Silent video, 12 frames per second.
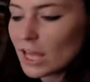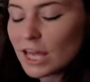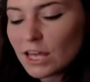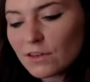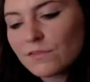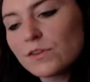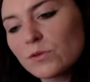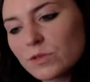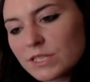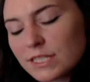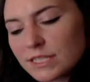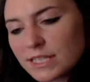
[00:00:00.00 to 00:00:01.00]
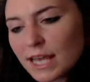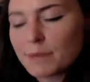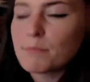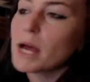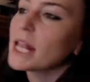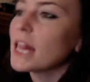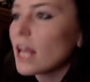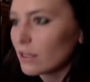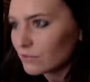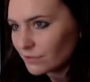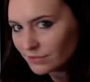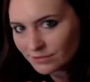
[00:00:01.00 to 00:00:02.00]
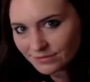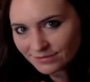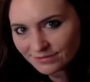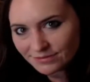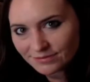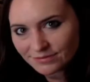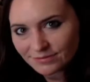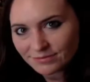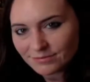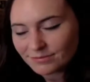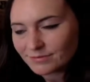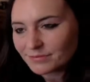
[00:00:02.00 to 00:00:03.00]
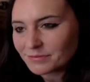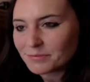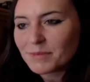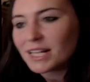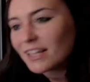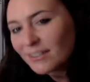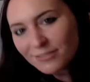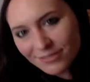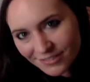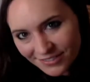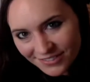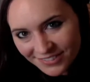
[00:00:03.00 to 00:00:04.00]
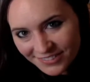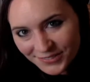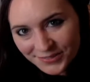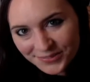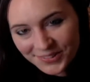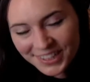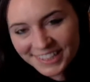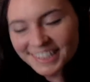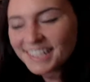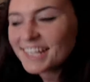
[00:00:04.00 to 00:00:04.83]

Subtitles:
If you were to say my love, right?